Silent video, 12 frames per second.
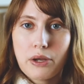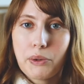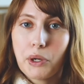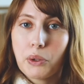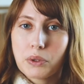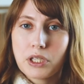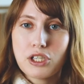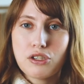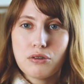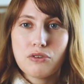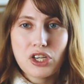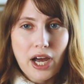You can only
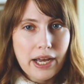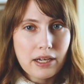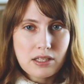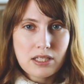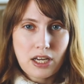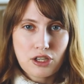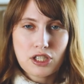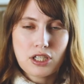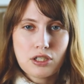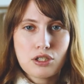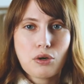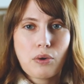do child sessions.